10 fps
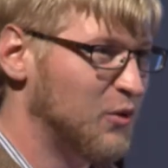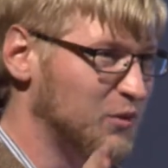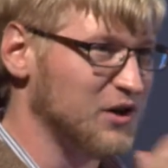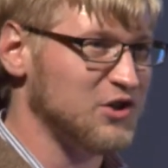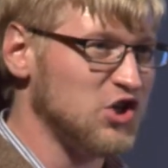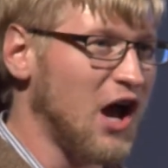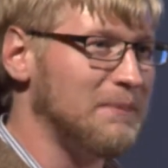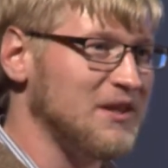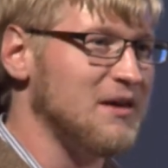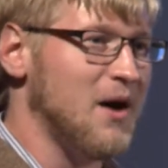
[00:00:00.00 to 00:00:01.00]
we're
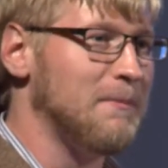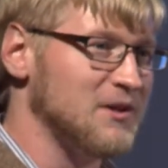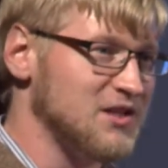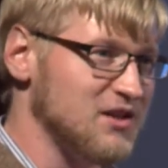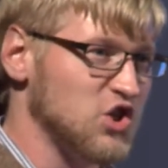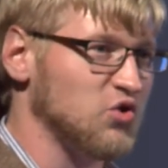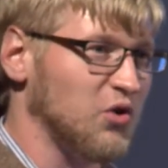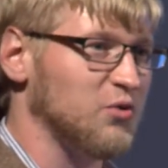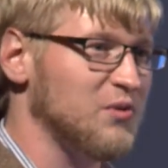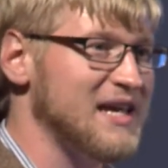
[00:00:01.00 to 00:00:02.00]
chopping them up into these
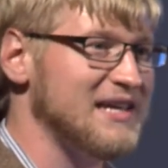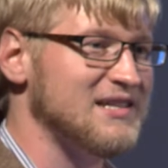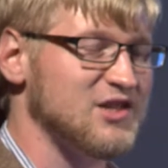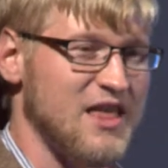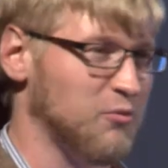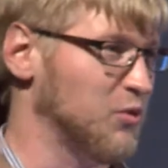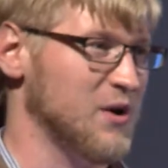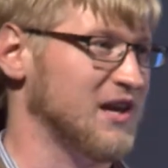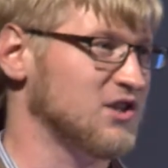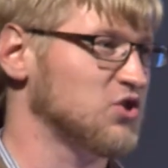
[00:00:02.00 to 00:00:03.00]
short reads, and then we're
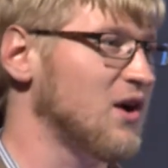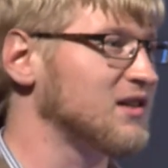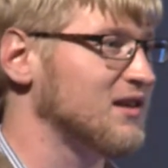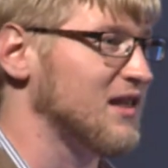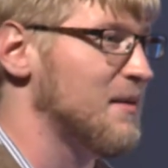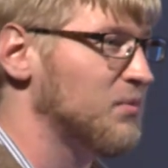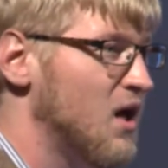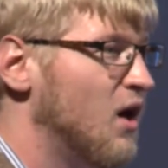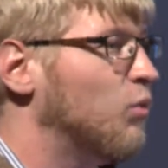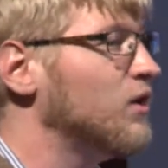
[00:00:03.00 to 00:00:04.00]
reconstructing them.
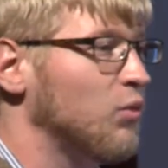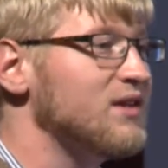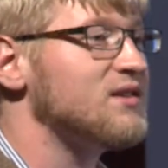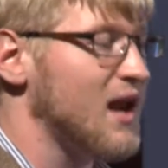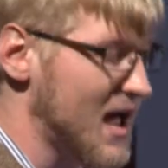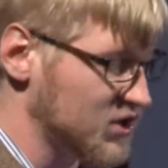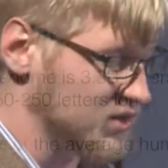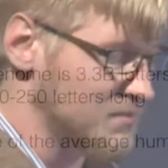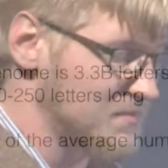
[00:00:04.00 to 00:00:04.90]
What does that actually